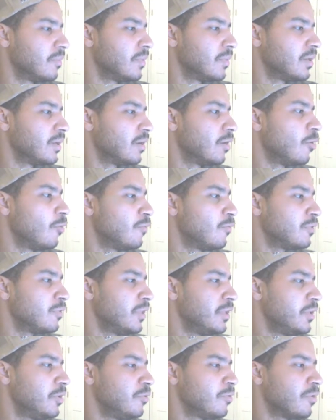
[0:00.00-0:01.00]
But
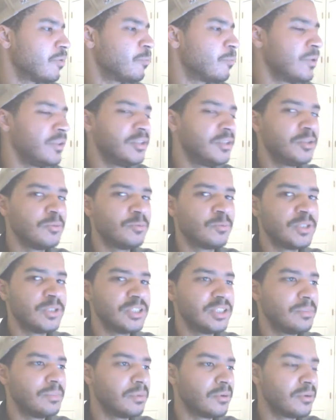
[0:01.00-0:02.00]
hopefully you are willing to
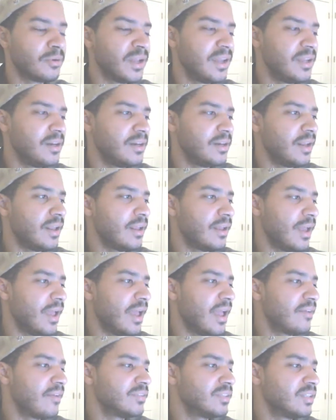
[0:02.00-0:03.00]
reciprocate and
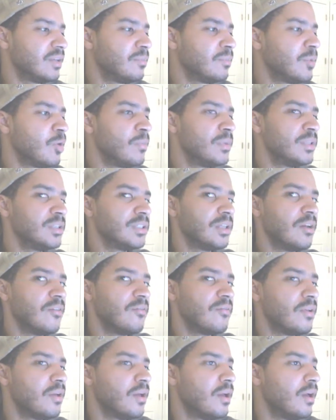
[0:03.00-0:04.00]
have some moments
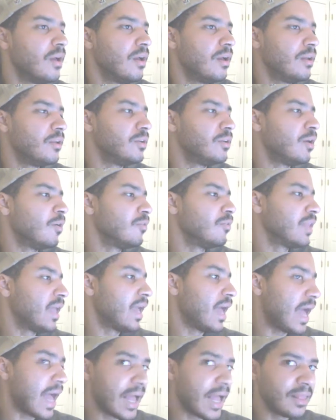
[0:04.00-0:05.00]
of, you know,
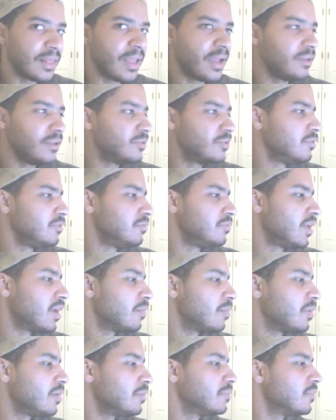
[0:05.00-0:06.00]
that I like too,
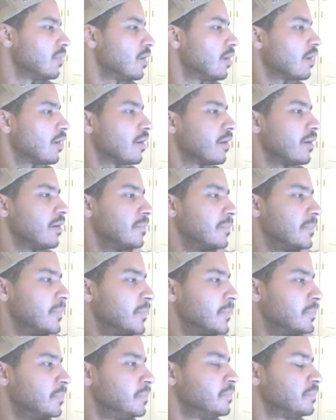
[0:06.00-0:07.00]
Nami.
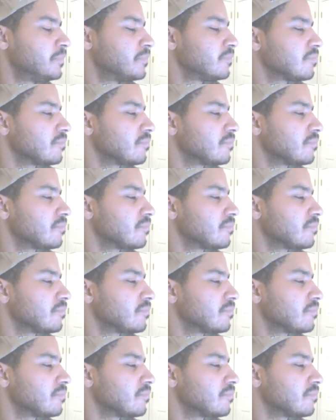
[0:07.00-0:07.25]
Alright.